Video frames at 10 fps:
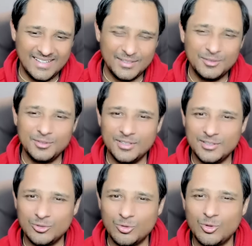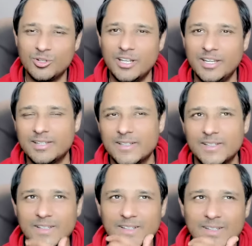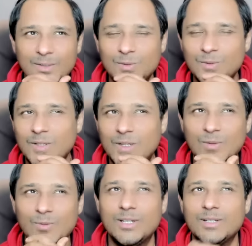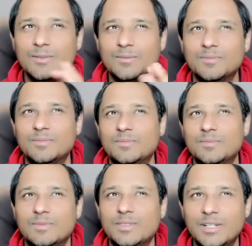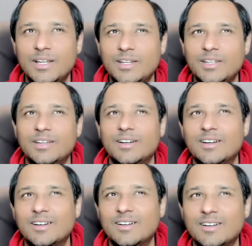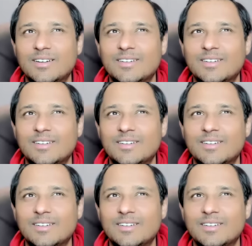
you know there's a joke like there's uh, one lady uh,